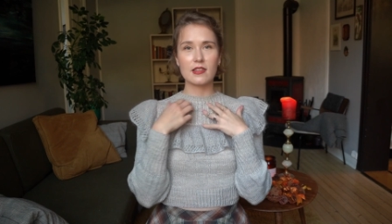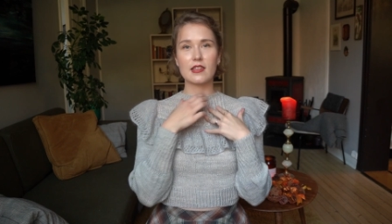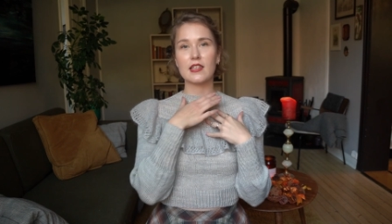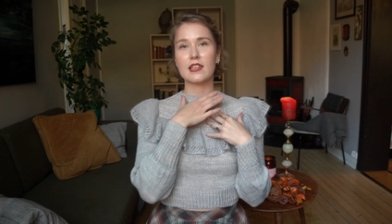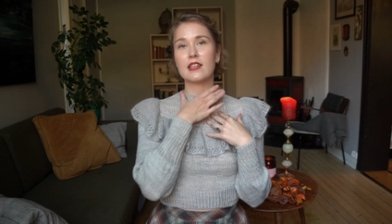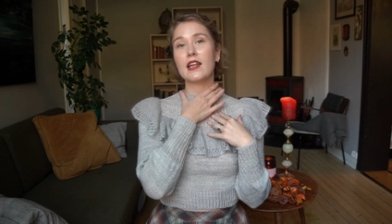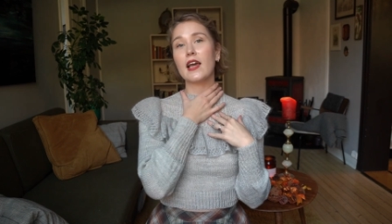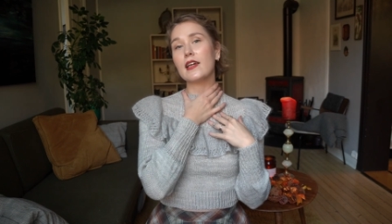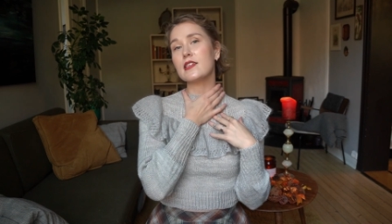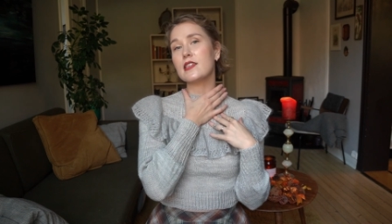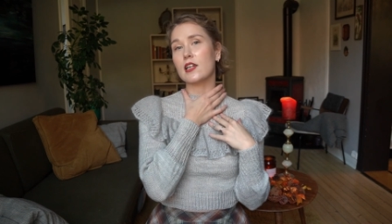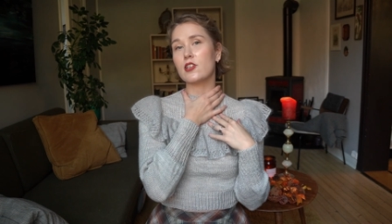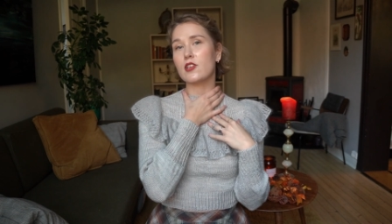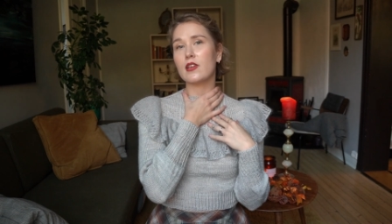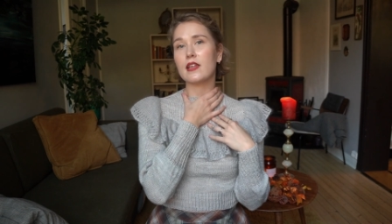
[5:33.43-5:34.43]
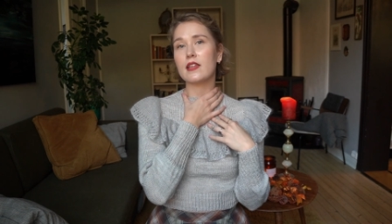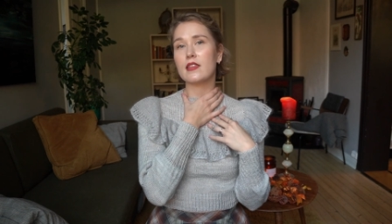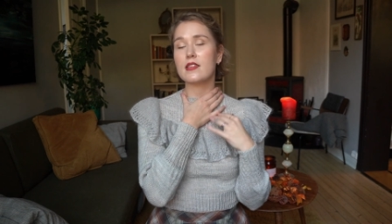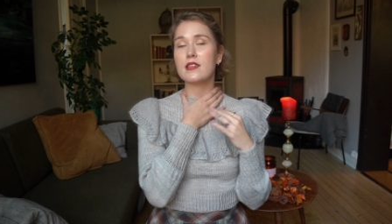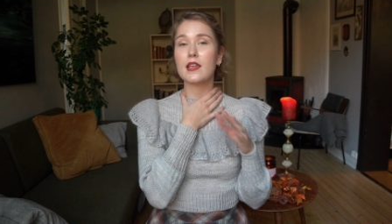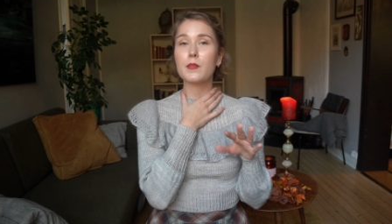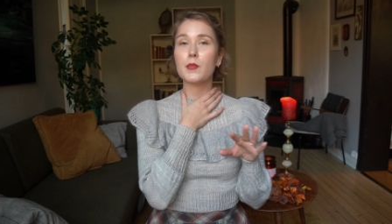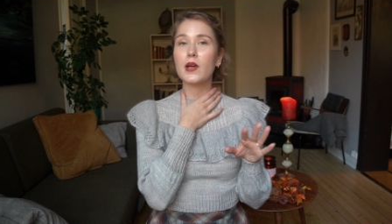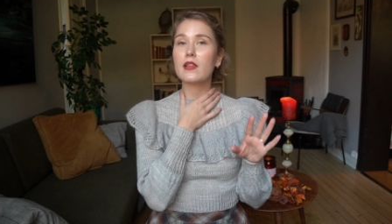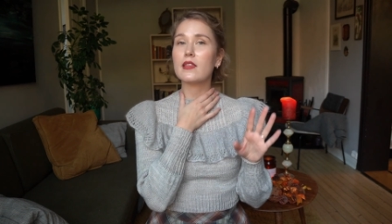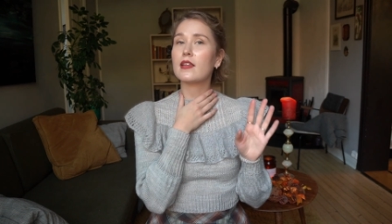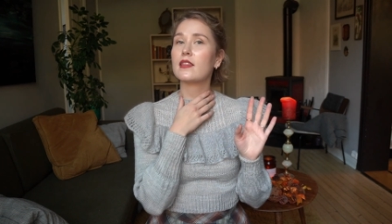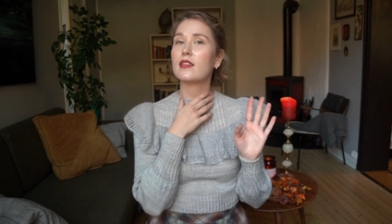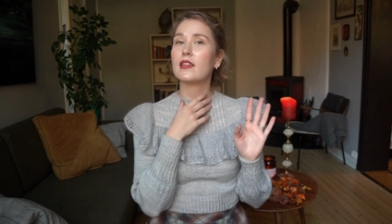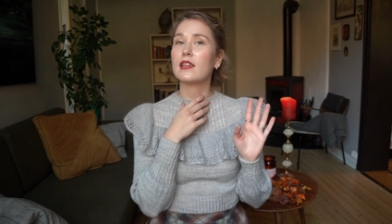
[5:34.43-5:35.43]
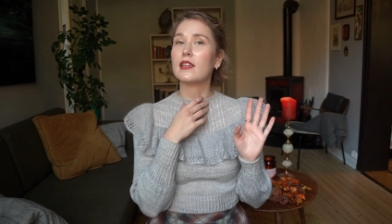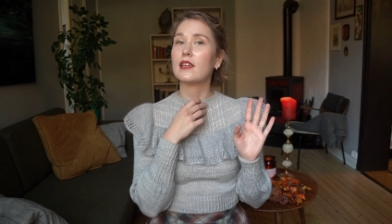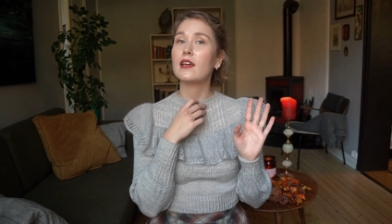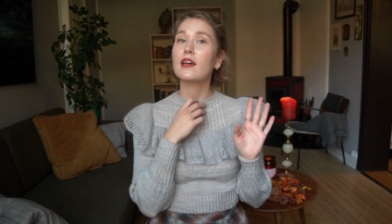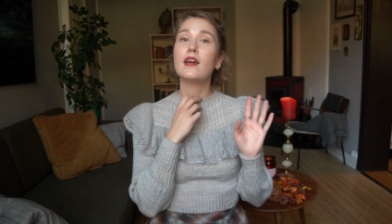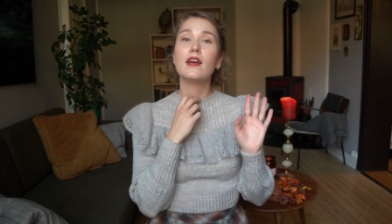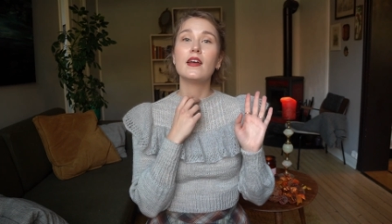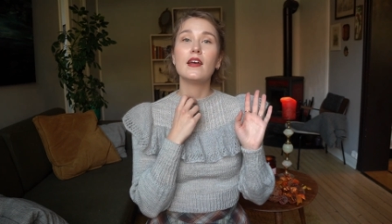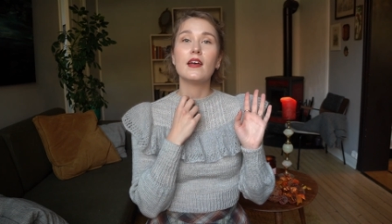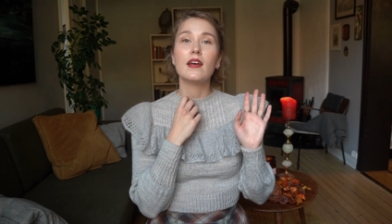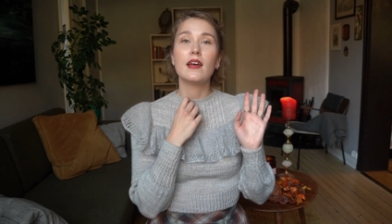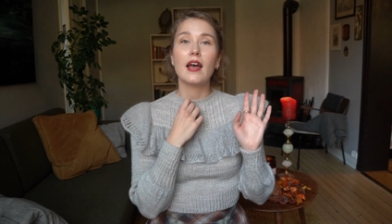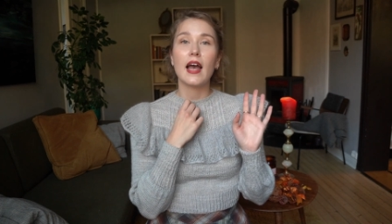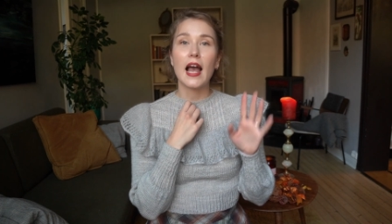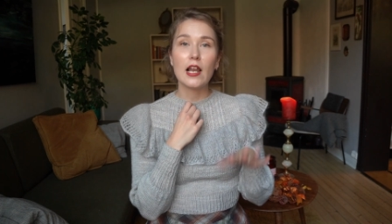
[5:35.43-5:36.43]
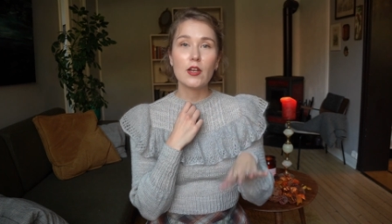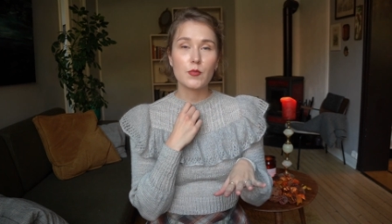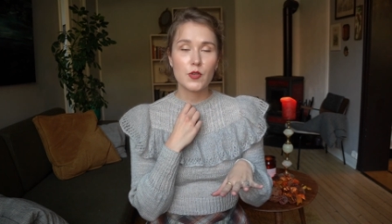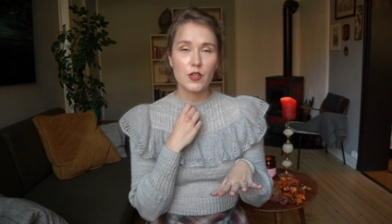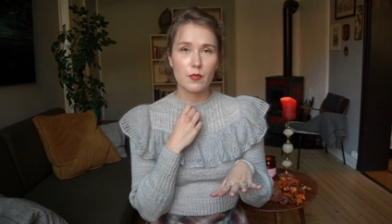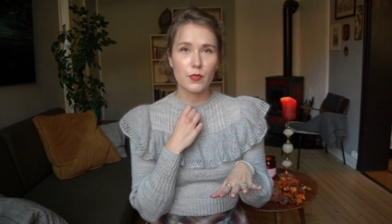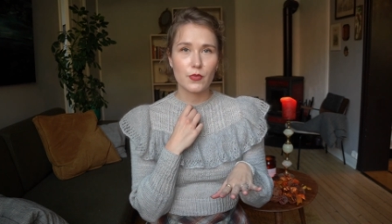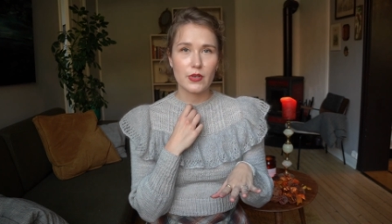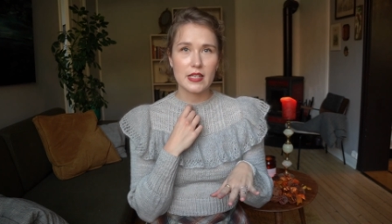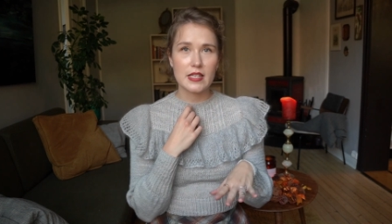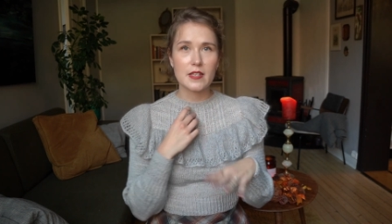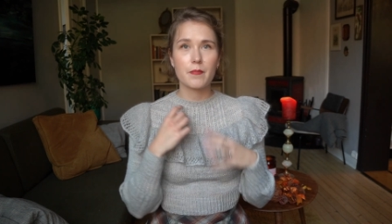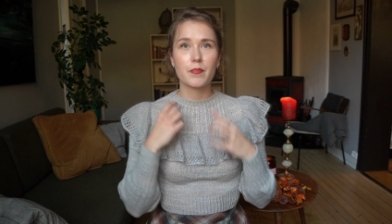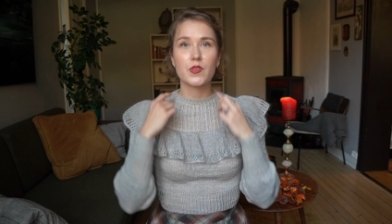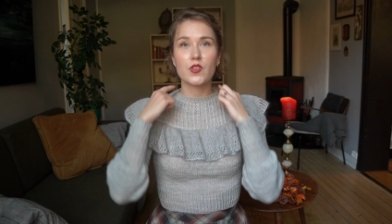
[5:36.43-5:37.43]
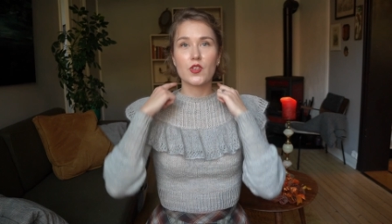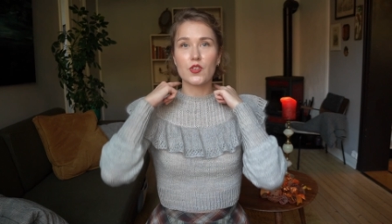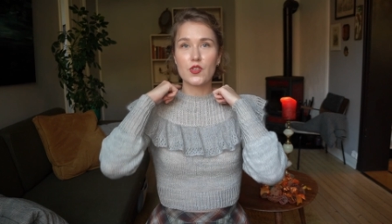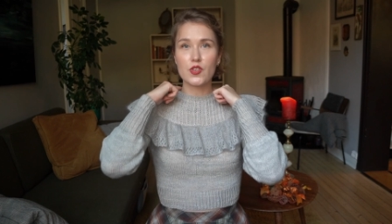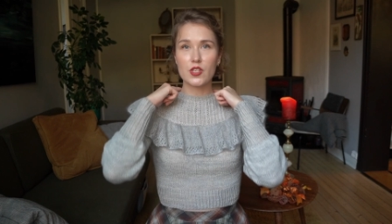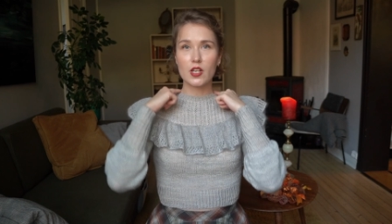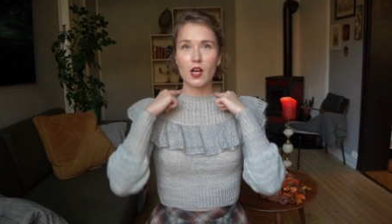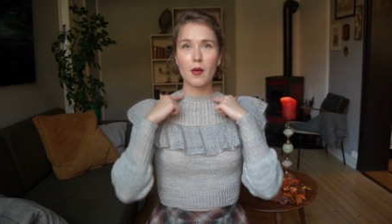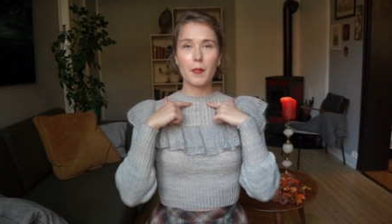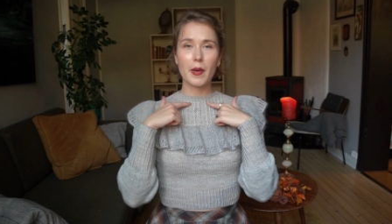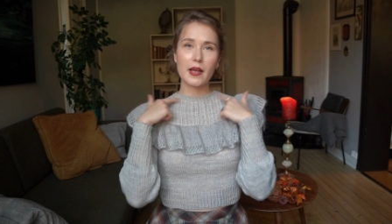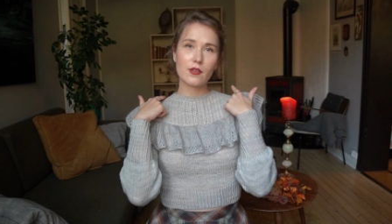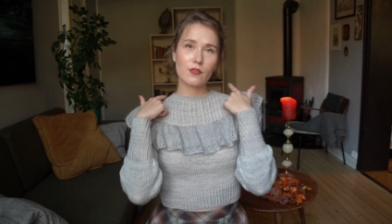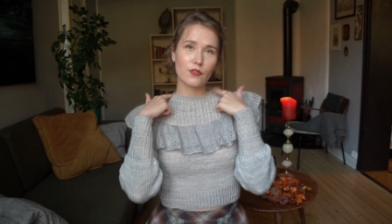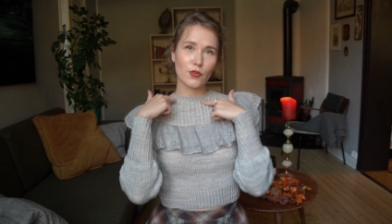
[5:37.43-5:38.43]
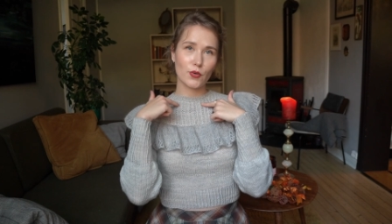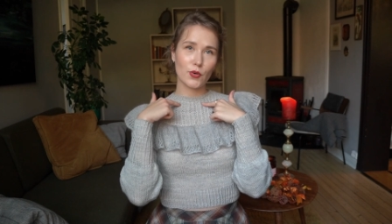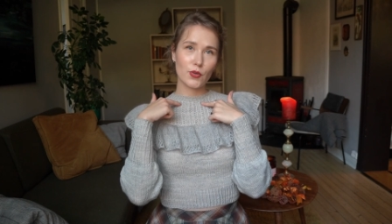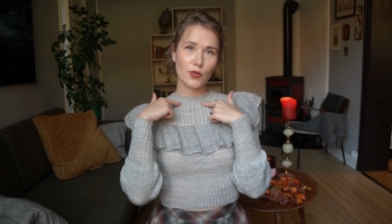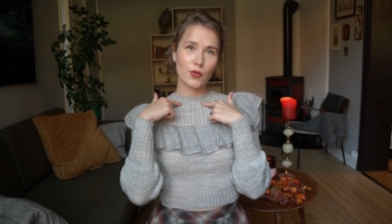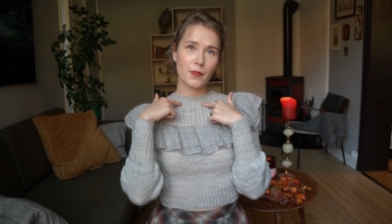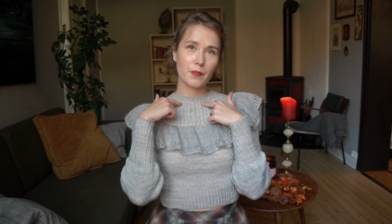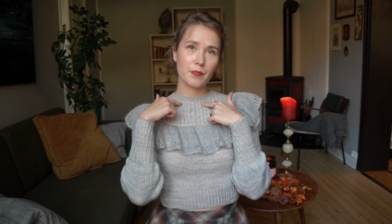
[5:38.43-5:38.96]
The neck is actually knit the same way that the Heirloom jumper is. So you start back and forth,